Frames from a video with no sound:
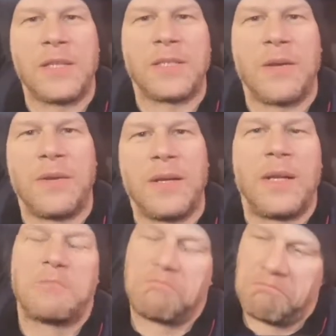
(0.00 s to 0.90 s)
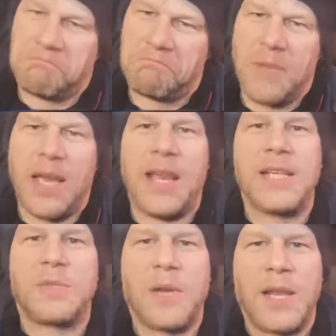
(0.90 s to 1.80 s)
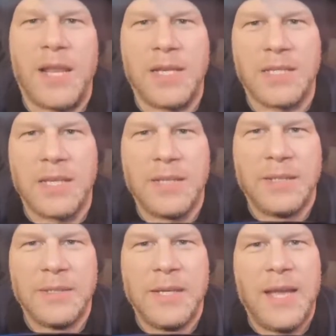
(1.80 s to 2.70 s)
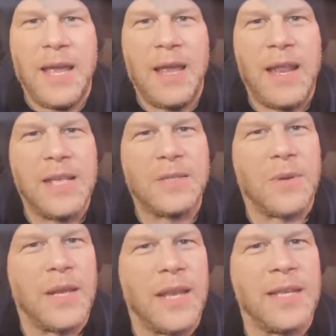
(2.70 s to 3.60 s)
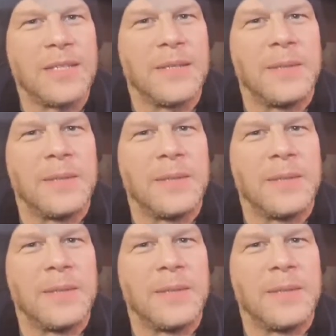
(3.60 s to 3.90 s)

So it is what it is. It is what it is.